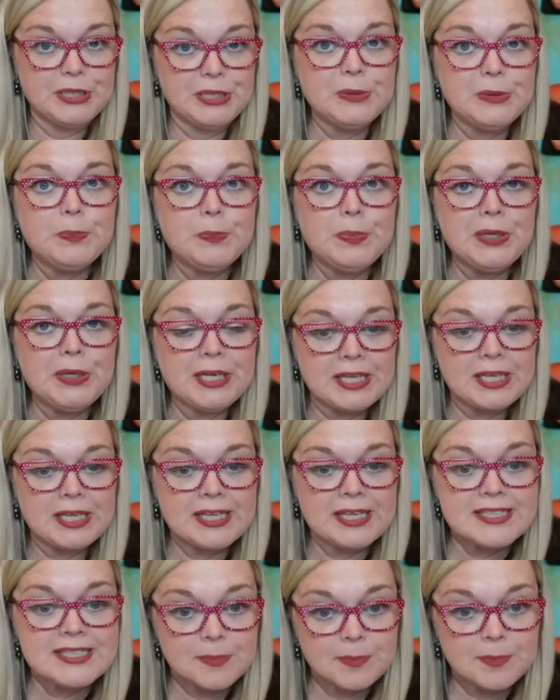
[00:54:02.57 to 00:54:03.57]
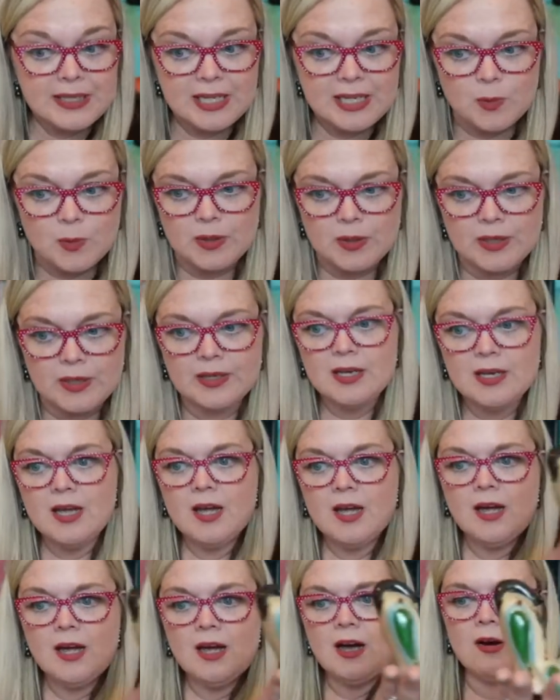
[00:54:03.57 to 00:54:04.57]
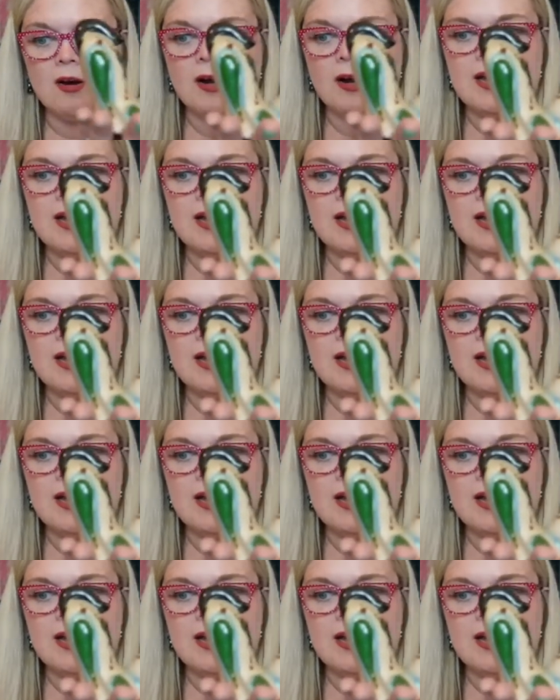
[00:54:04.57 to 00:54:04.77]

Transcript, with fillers: bitty. It's a bitty one. All right.